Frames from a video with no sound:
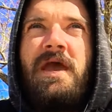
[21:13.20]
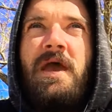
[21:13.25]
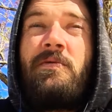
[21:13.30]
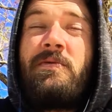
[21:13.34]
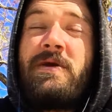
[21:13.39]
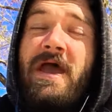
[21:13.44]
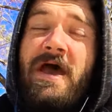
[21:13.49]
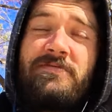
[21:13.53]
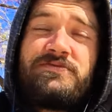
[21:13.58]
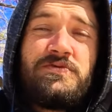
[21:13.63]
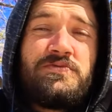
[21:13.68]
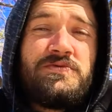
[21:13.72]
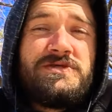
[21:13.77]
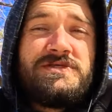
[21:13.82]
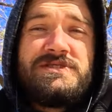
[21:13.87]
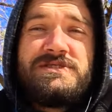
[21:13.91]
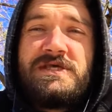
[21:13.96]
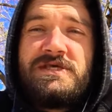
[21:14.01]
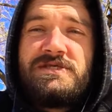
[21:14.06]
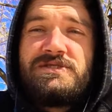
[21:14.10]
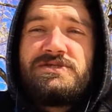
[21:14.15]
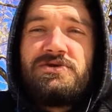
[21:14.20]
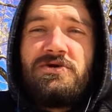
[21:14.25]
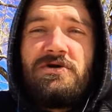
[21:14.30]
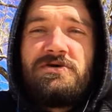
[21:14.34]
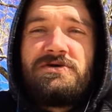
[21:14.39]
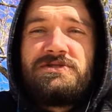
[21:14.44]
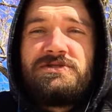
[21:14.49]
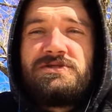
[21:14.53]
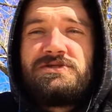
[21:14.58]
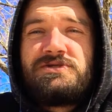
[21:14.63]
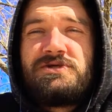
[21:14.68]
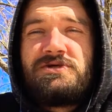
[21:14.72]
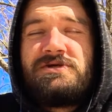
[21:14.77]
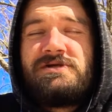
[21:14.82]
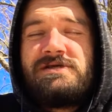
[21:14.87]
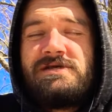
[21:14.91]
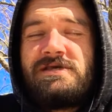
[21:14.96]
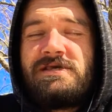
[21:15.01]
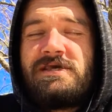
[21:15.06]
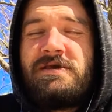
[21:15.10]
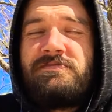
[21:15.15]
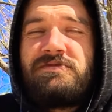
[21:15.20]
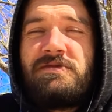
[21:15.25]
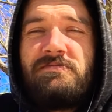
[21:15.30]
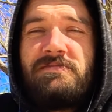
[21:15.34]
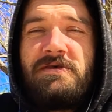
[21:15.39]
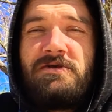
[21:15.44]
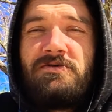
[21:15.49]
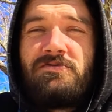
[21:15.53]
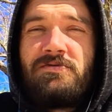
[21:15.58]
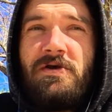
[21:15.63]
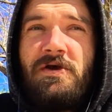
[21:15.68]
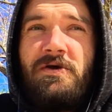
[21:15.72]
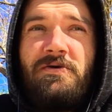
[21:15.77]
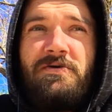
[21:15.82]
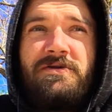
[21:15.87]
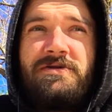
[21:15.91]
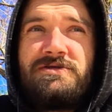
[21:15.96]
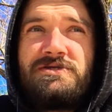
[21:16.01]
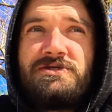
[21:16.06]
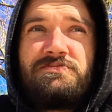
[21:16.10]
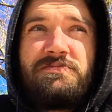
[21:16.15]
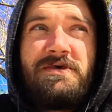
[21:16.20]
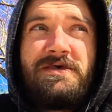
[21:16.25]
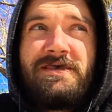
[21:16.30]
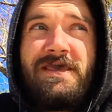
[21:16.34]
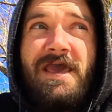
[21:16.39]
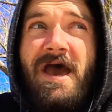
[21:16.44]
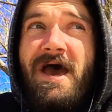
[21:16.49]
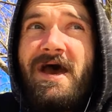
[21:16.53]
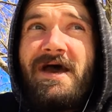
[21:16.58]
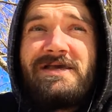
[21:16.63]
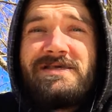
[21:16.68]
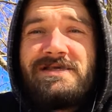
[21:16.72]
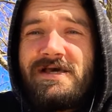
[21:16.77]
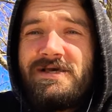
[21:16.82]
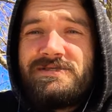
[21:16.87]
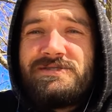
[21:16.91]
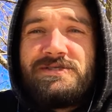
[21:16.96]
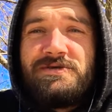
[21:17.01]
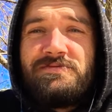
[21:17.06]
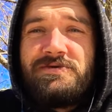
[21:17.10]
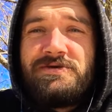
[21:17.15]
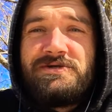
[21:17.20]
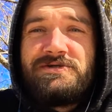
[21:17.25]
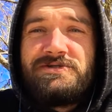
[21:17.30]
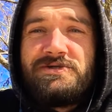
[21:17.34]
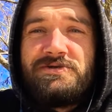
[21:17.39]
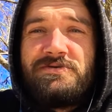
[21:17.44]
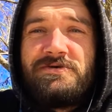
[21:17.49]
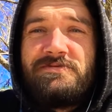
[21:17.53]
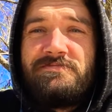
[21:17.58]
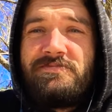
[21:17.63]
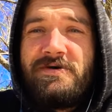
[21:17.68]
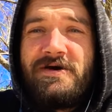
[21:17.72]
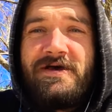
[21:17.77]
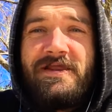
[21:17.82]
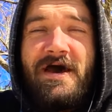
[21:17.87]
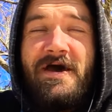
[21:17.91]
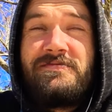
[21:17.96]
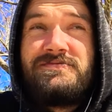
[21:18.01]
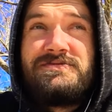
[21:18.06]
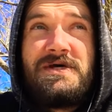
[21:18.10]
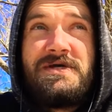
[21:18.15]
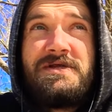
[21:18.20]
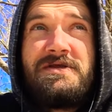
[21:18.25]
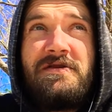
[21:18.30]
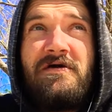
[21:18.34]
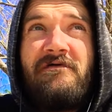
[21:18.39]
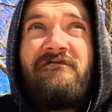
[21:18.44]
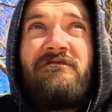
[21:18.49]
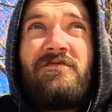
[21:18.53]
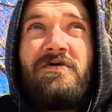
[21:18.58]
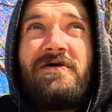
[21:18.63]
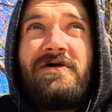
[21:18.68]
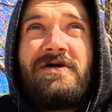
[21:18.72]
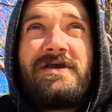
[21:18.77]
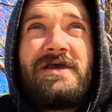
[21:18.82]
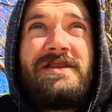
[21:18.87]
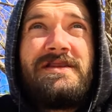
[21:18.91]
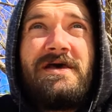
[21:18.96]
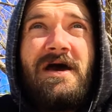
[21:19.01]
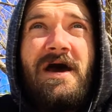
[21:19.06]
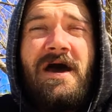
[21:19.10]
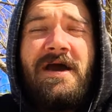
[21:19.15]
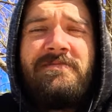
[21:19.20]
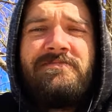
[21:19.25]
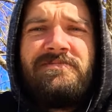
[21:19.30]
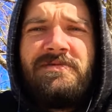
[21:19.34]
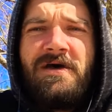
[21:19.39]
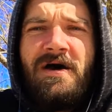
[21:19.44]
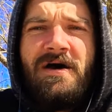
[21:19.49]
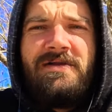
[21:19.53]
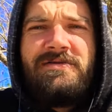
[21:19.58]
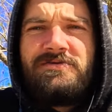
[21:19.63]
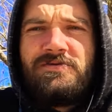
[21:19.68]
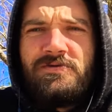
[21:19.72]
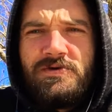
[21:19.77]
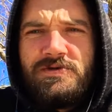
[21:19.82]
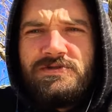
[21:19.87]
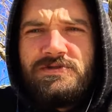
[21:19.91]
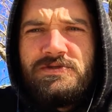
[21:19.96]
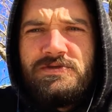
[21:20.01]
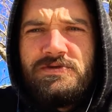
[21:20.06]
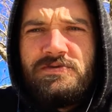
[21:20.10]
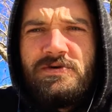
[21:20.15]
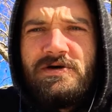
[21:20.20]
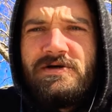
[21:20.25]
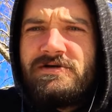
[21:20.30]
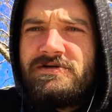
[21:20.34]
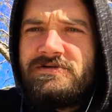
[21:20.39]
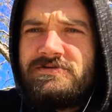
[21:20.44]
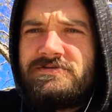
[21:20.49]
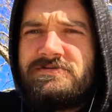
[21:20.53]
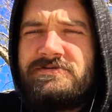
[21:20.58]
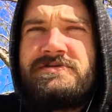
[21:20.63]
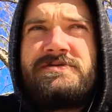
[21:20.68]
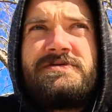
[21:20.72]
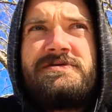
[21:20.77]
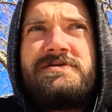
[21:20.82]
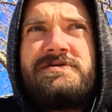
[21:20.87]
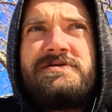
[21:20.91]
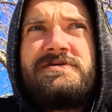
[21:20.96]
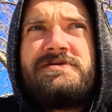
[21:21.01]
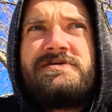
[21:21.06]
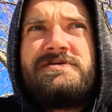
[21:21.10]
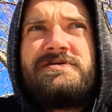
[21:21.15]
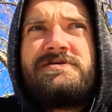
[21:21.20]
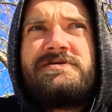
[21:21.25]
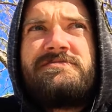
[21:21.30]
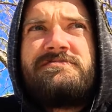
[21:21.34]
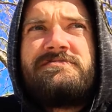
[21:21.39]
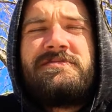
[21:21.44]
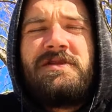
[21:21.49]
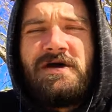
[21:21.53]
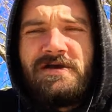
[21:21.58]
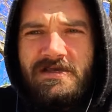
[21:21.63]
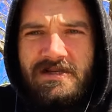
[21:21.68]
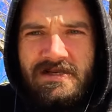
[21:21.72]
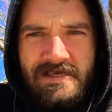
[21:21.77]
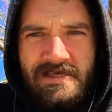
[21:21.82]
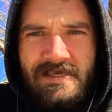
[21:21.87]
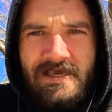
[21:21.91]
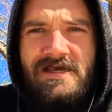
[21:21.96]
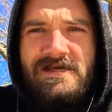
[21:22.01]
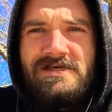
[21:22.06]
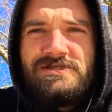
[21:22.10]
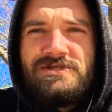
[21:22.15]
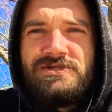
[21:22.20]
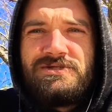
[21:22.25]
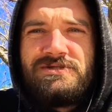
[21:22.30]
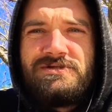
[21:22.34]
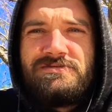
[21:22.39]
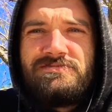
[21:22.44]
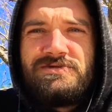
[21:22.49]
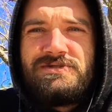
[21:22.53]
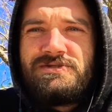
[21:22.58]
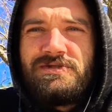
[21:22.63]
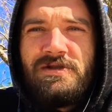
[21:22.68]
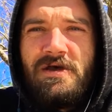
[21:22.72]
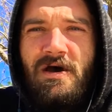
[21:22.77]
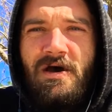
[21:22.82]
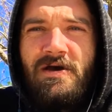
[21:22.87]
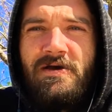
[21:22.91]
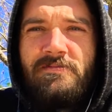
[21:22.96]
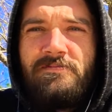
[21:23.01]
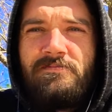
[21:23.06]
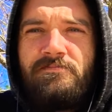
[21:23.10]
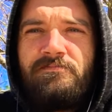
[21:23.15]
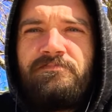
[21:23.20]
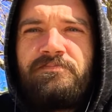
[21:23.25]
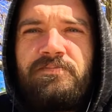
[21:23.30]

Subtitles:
And we have to really stay strong and sturdy and keep the middle road and just be like, yeah, I see what you're doing, but I've done enough work and I'm not going to engage. I'm just not.